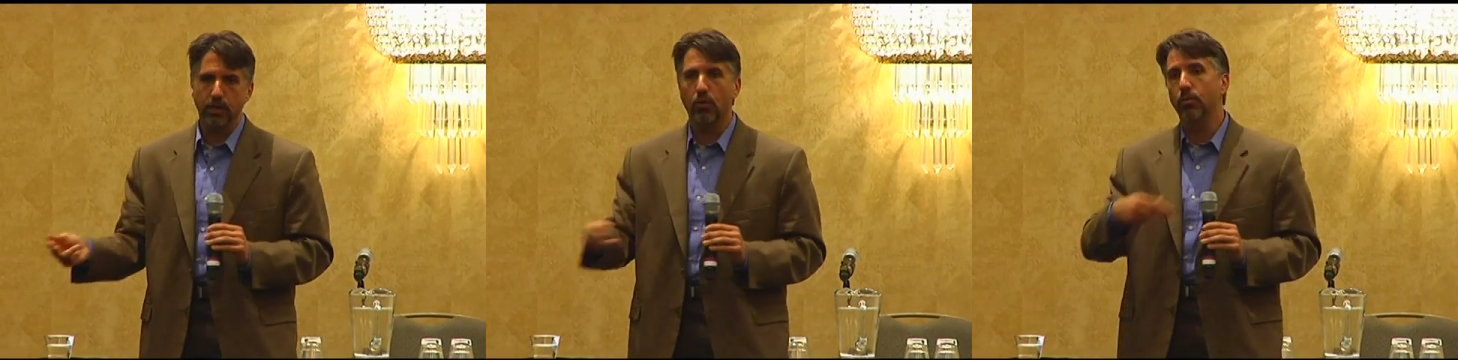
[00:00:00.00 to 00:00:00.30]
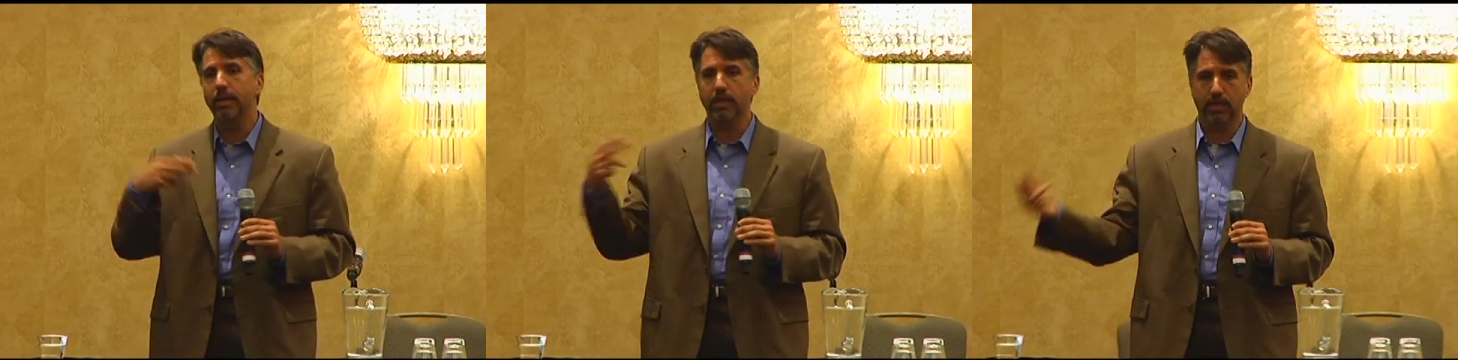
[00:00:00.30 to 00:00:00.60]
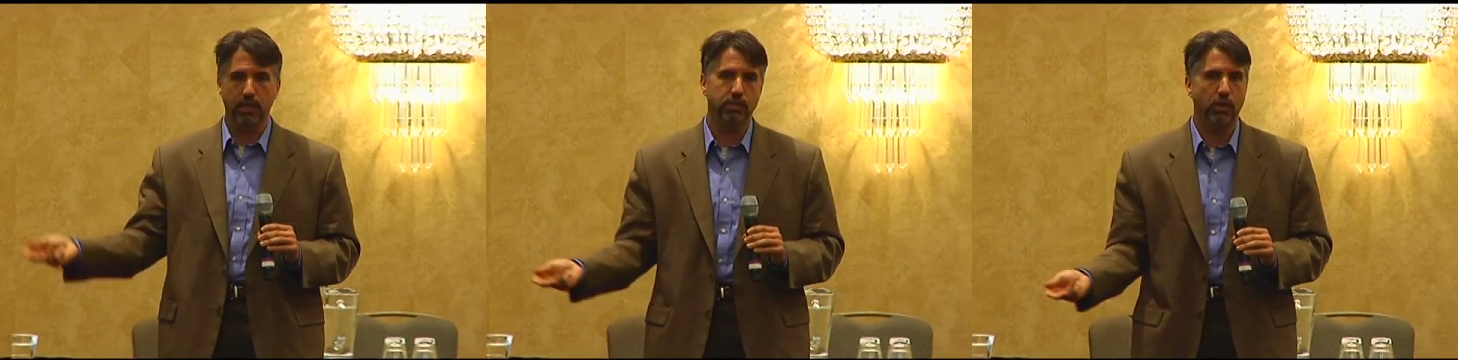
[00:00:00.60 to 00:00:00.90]
or we can
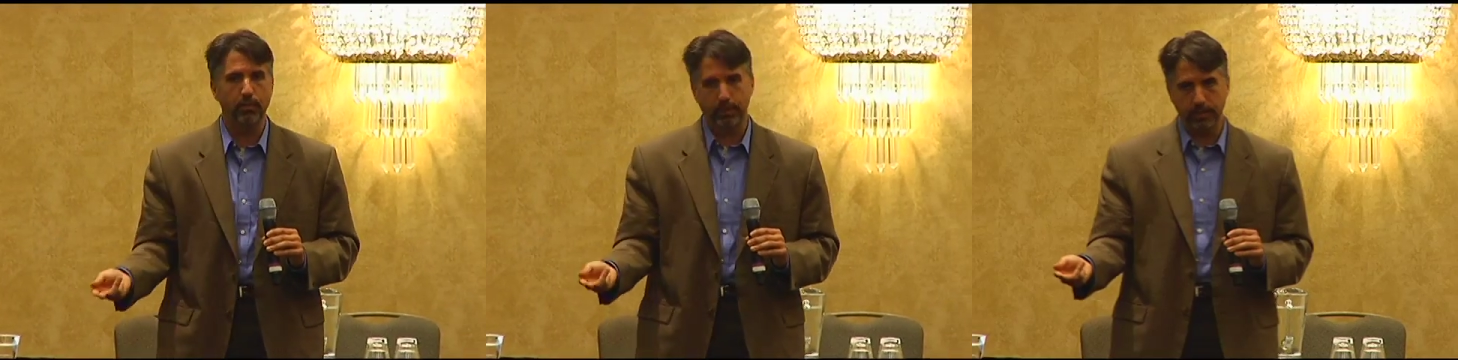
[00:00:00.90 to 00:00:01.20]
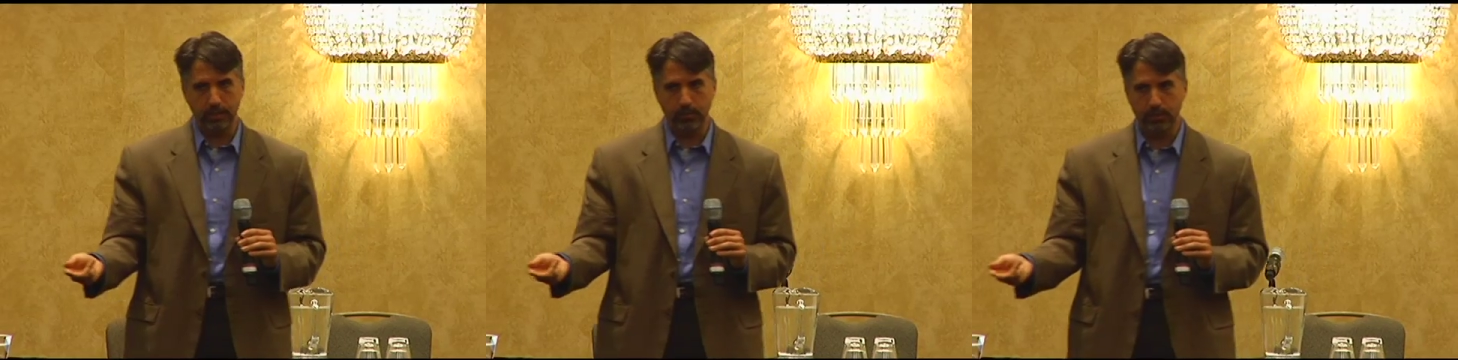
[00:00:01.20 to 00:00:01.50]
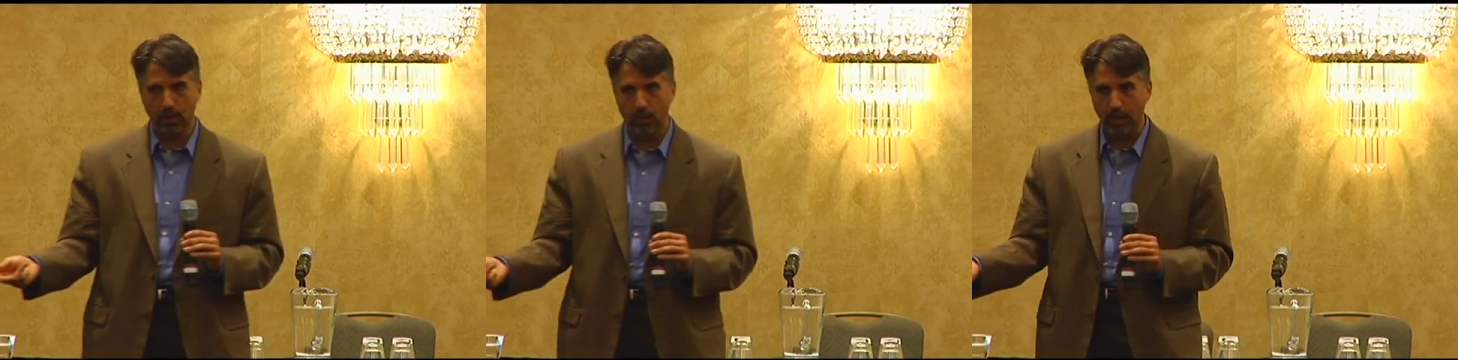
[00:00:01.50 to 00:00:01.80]
cut you open and see what's
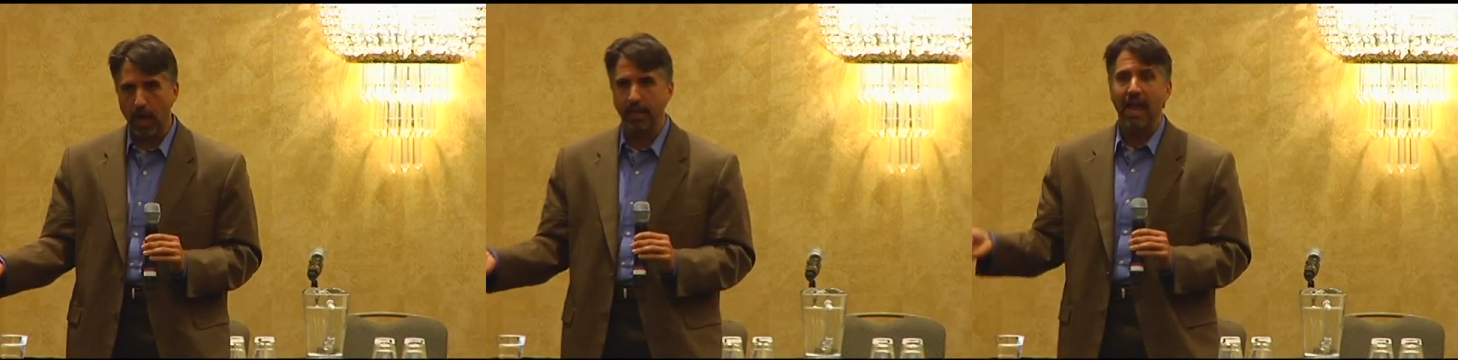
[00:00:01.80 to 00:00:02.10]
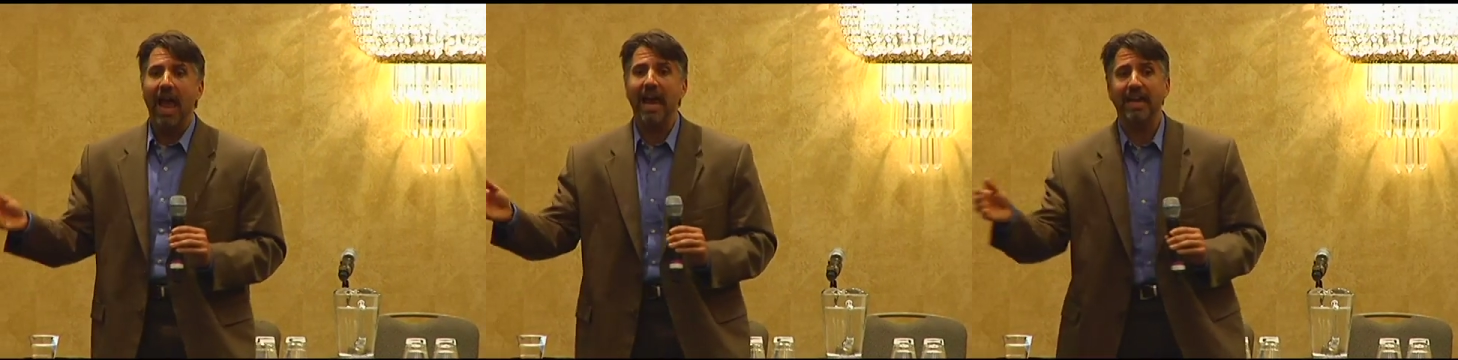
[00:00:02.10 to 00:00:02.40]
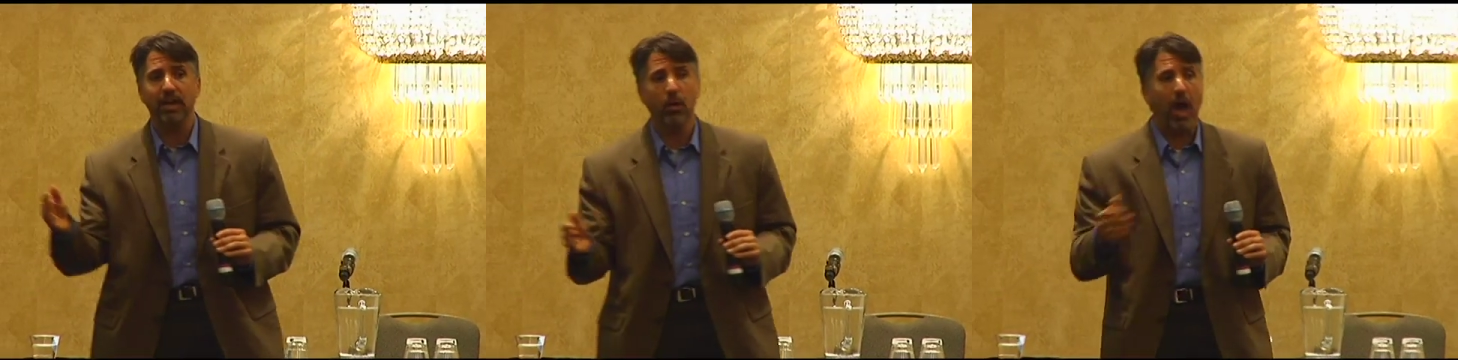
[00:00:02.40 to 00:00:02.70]
going on. And I
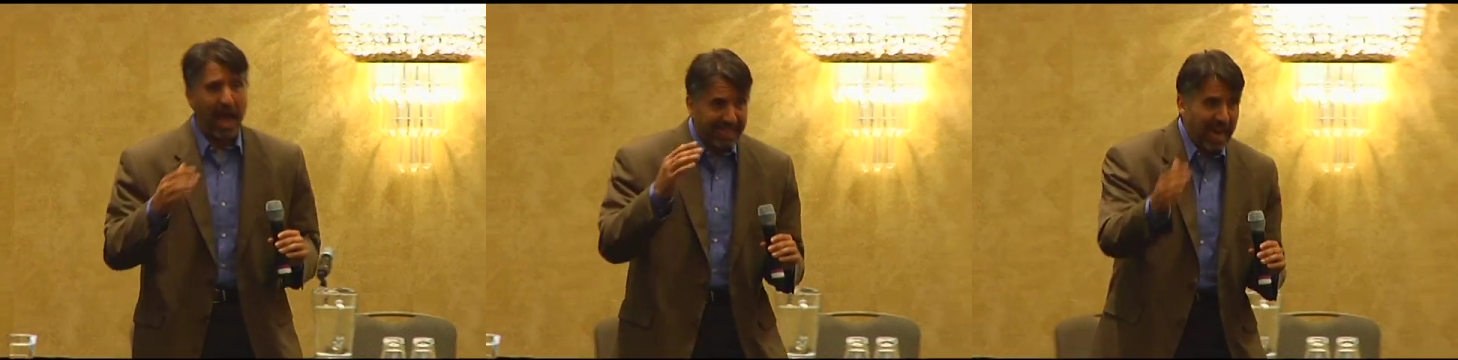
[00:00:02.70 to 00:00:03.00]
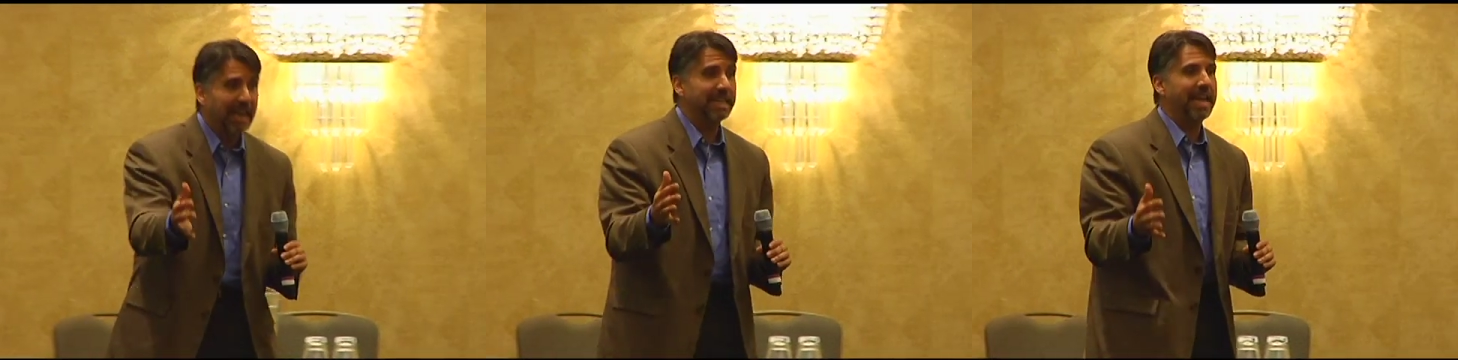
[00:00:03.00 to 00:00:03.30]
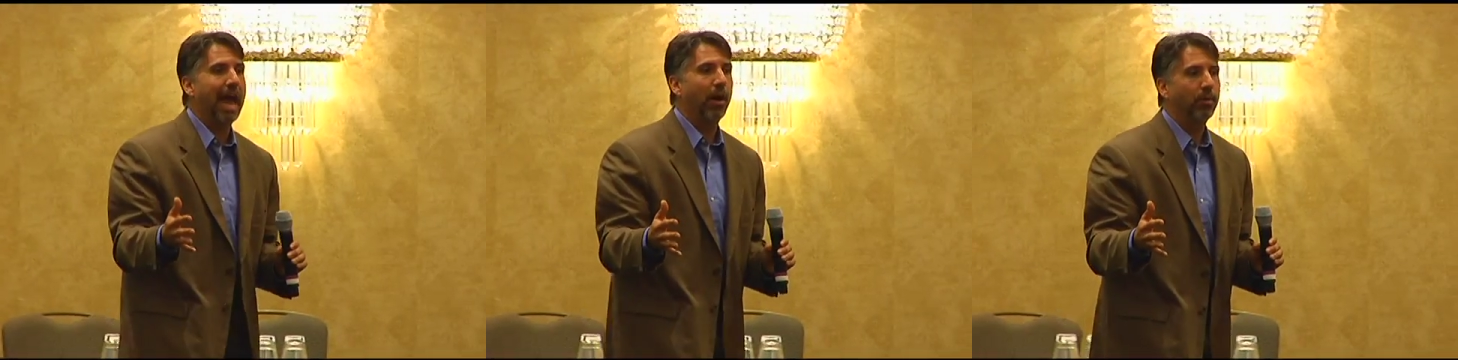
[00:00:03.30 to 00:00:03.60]
go, I got it
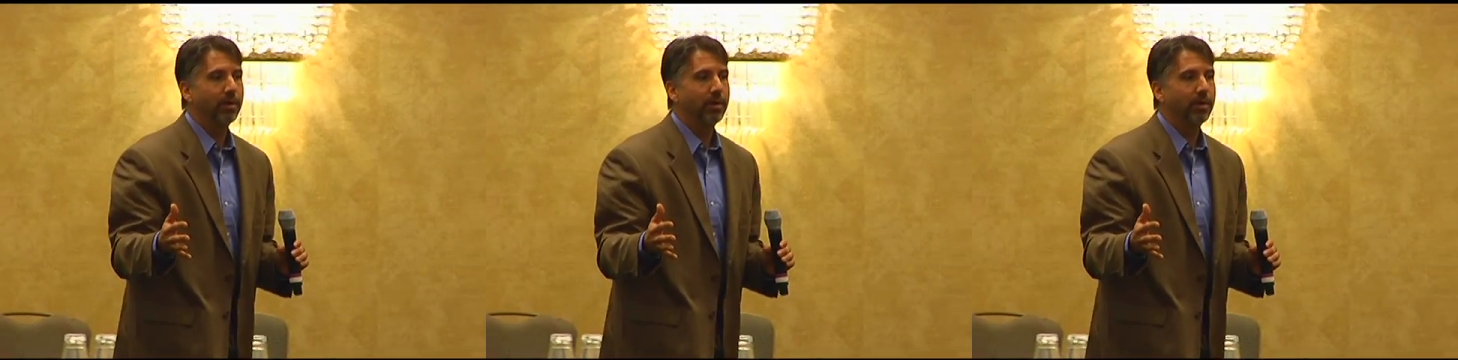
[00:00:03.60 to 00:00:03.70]
now.